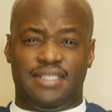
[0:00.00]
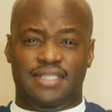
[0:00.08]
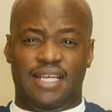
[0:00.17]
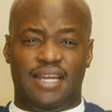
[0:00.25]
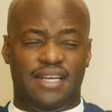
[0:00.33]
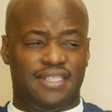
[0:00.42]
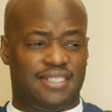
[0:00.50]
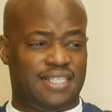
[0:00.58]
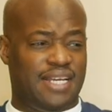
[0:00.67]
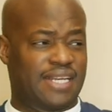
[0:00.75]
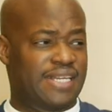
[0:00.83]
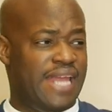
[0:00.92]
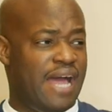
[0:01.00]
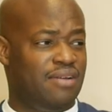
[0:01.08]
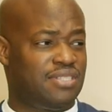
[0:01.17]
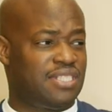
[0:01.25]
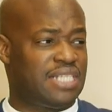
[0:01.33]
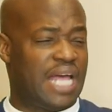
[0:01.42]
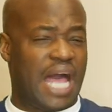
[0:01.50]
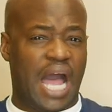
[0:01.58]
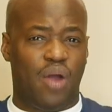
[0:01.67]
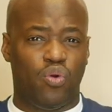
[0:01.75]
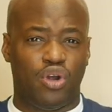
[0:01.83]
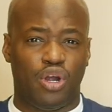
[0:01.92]
Let us announce
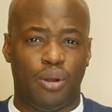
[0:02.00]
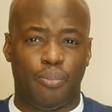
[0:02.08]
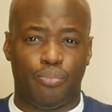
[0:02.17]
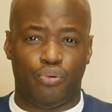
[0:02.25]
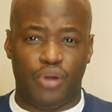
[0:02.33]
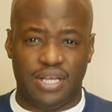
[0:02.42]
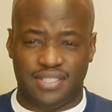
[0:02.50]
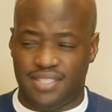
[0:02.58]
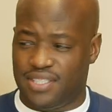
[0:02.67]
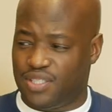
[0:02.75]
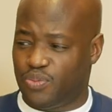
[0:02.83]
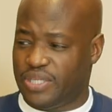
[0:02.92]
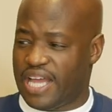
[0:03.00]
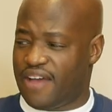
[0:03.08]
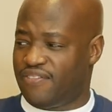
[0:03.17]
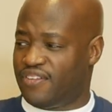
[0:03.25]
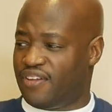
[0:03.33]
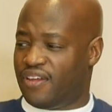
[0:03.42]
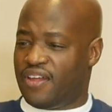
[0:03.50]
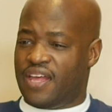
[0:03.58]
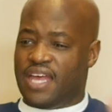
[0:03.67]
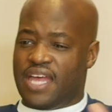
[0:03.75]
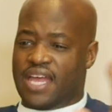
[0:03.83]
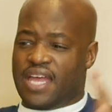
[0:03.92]
our presses. We have the
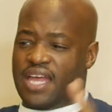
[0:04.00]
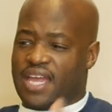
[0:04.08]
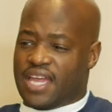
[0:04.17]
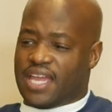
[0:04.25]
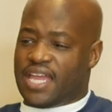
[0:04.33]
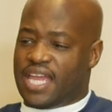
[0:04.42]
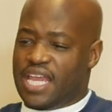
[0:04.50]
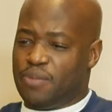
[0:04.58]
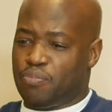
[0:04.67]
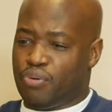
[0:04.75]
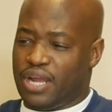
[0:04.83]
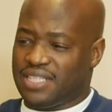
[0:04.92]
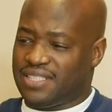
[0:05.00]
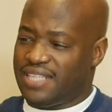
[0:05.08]
Heat Press